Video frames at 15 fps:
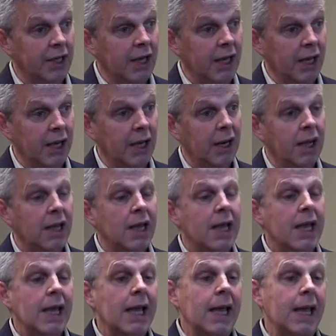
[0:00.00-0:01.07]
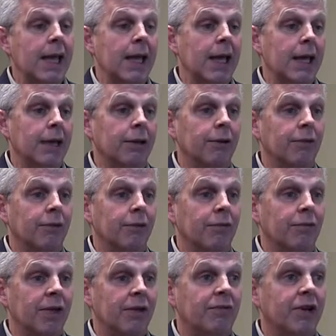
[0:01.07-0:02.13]
can. And
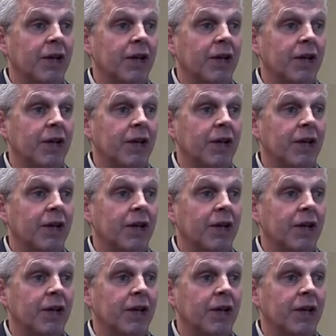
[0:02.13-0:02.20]
they've